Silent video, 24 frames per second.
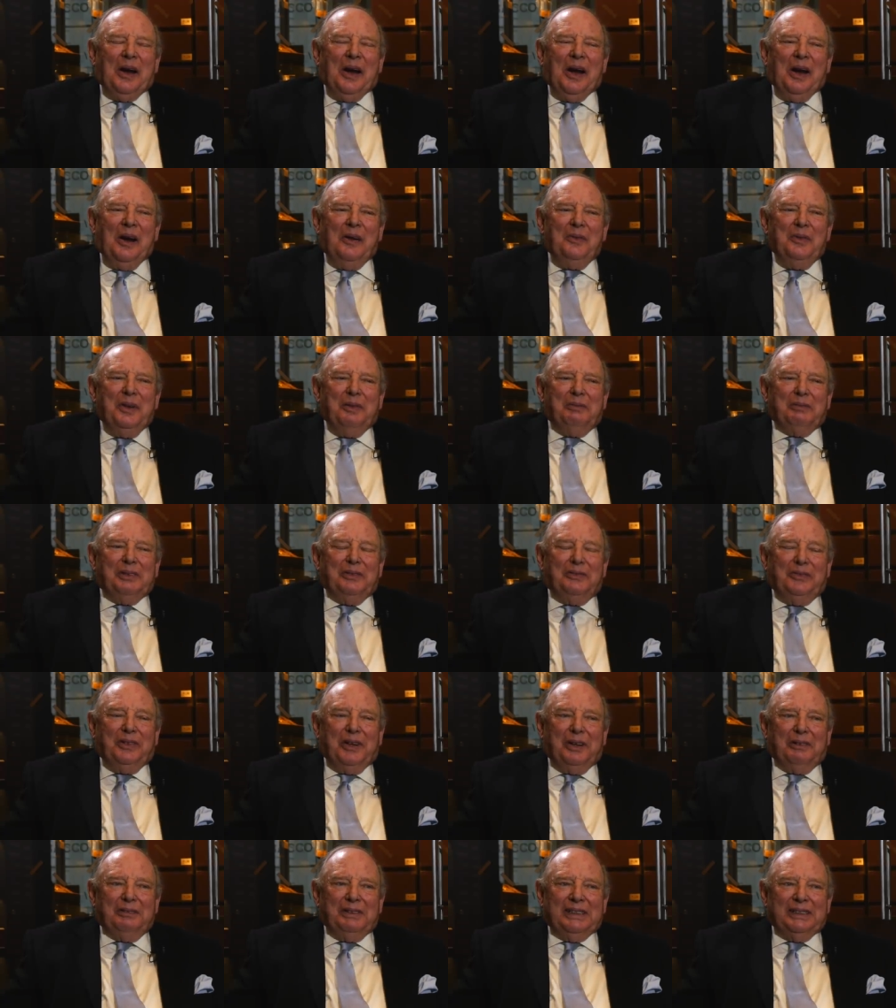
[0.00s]
are we
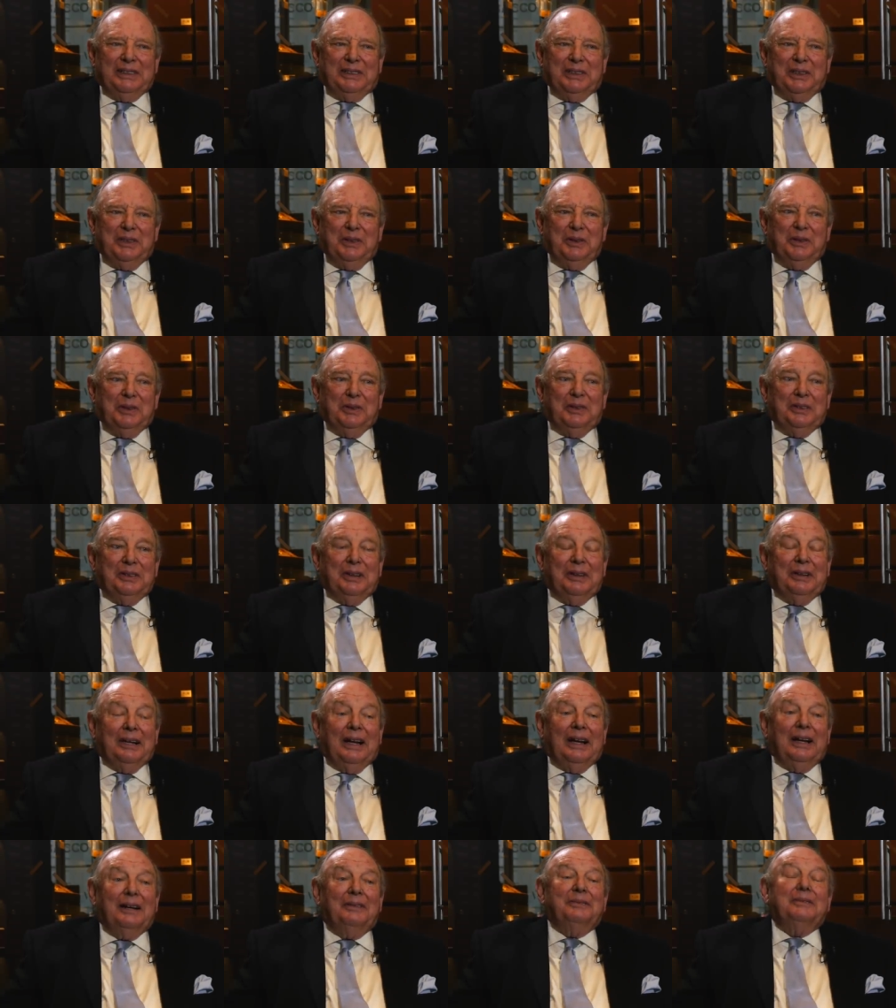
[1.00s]
referring to
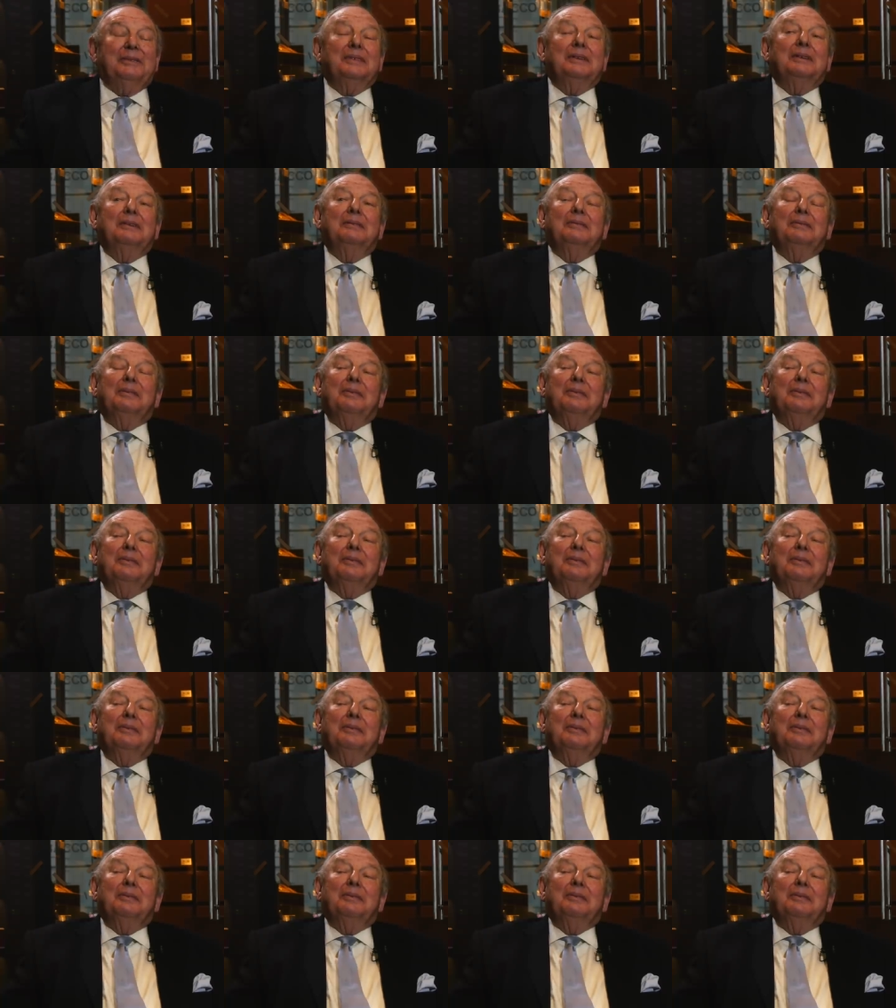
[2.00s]
um,